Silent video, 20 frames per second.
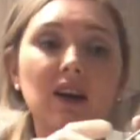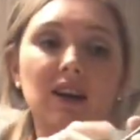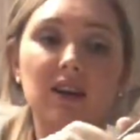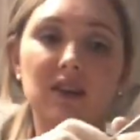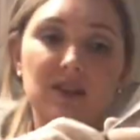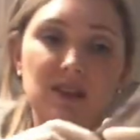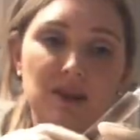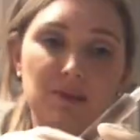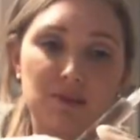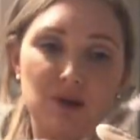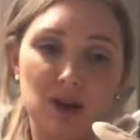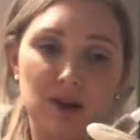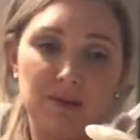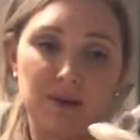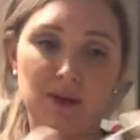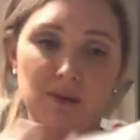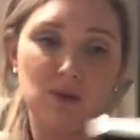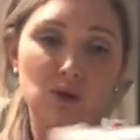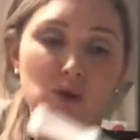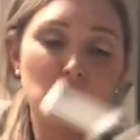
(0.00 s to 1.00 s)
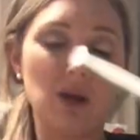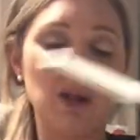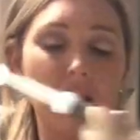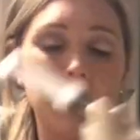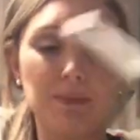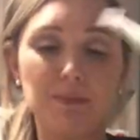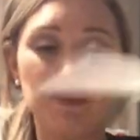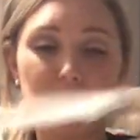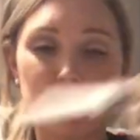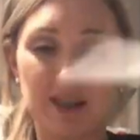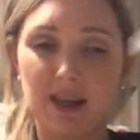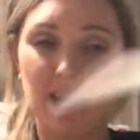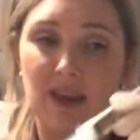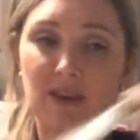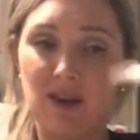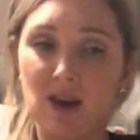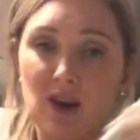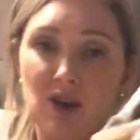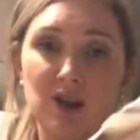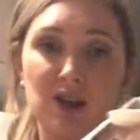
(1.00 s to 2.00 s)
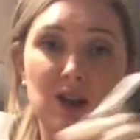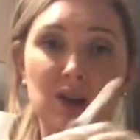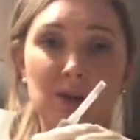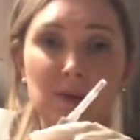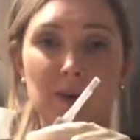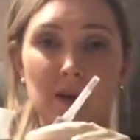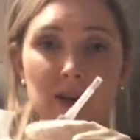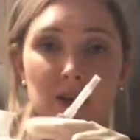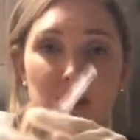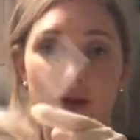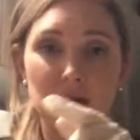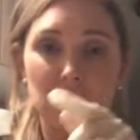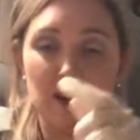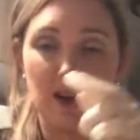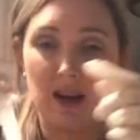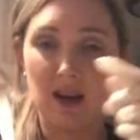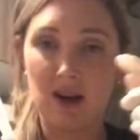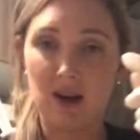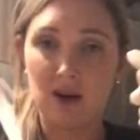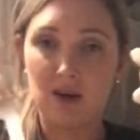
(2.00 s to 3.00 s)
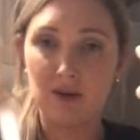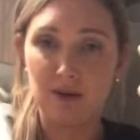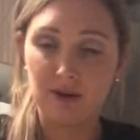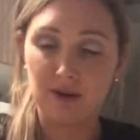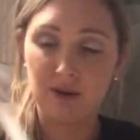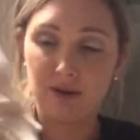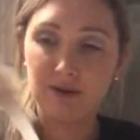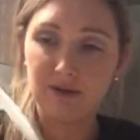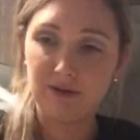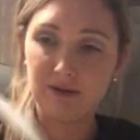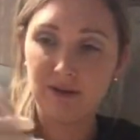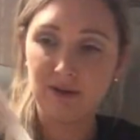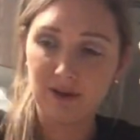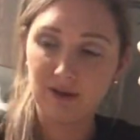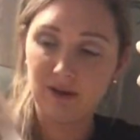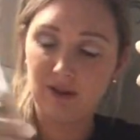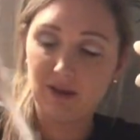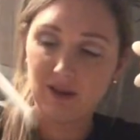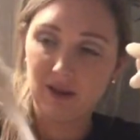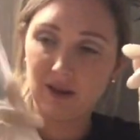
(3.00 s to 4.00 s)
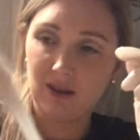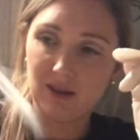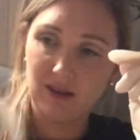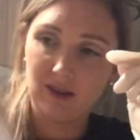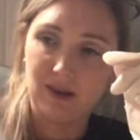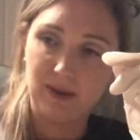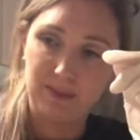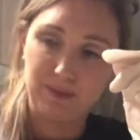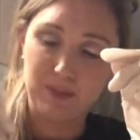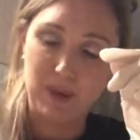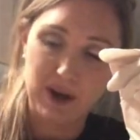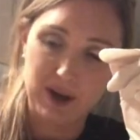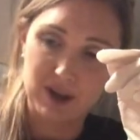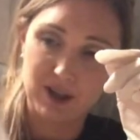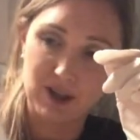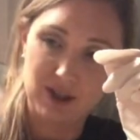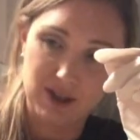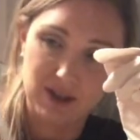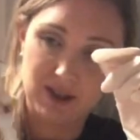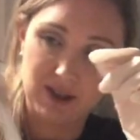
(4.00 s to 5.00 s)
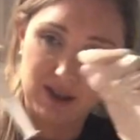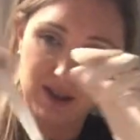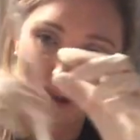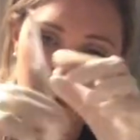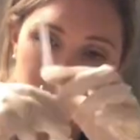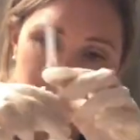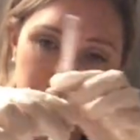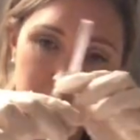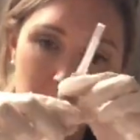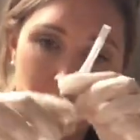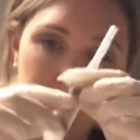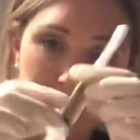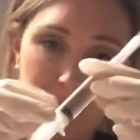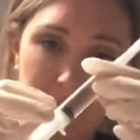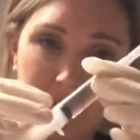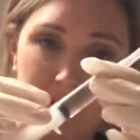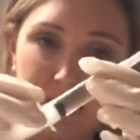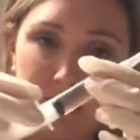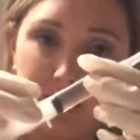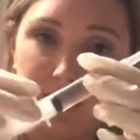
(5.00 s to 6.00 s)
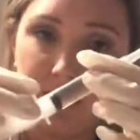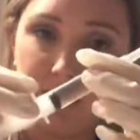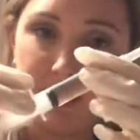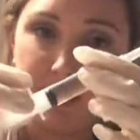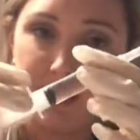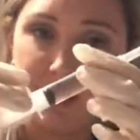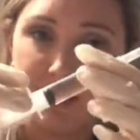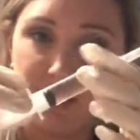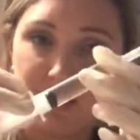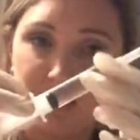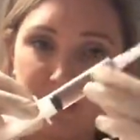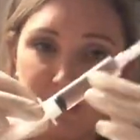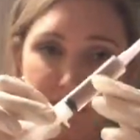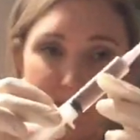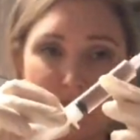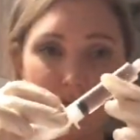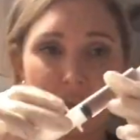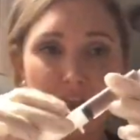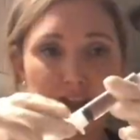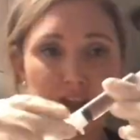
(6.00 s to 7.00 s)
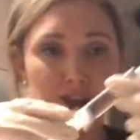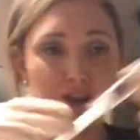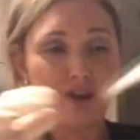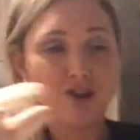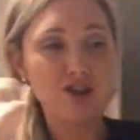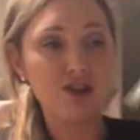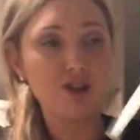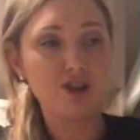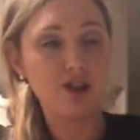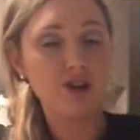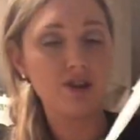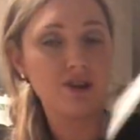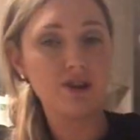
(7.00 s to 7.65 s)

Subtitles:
Sometimes they will clump together just depending on how you've managed to suck them up into the syringe.